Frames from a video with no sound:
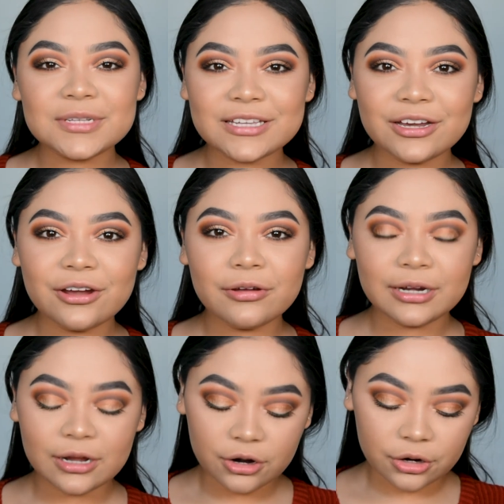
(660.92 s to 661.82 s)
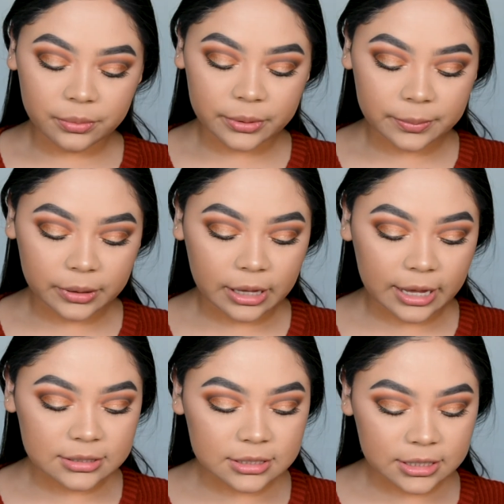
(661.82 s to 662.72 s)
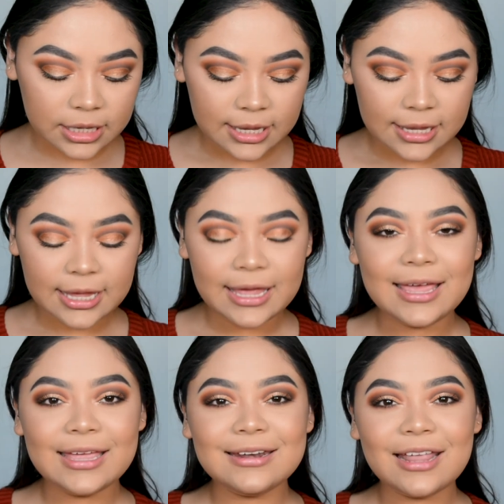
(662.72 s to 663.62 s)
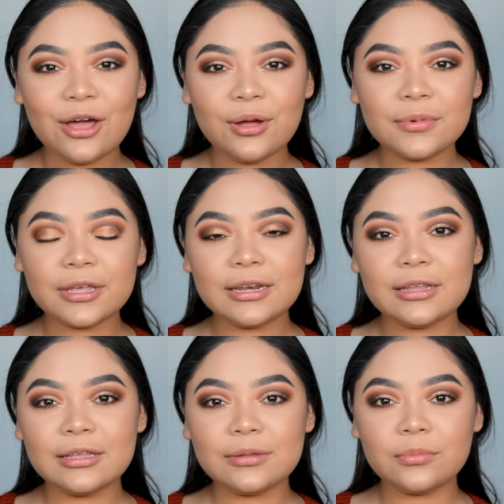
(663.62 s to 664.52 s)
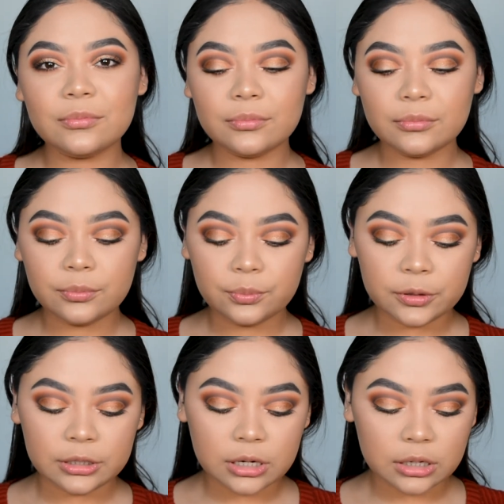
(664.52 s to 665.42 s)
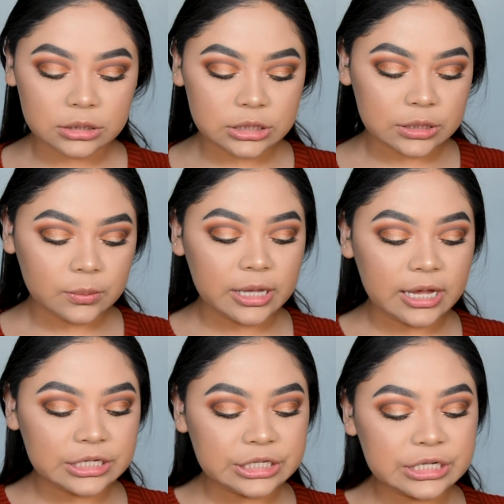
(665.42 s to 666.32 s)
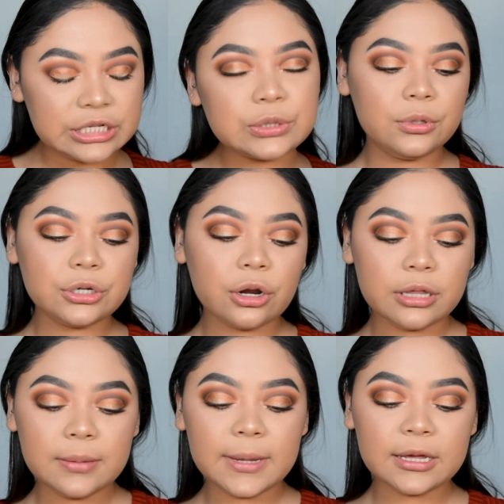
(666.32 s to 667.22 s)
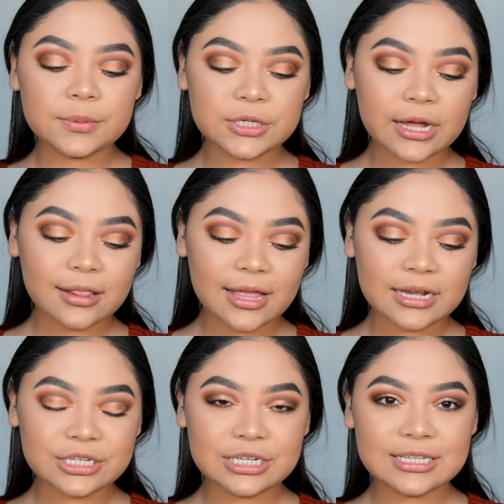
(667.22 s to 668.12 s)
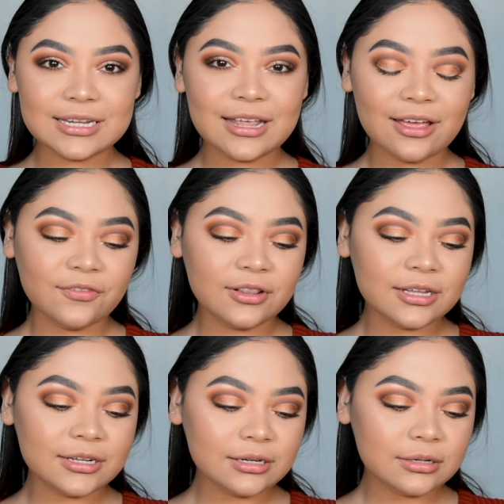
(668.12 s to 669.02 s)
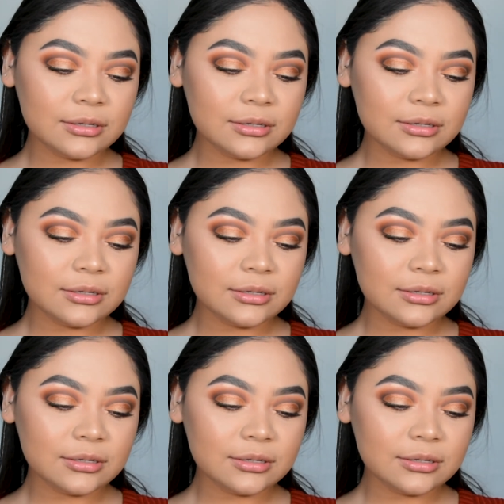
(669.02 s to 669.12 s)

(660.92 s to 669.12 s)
Mascara in Carbon Black. And now I'm gonna put on some lashes, which are the Makeup Shack lashes in Evelyn.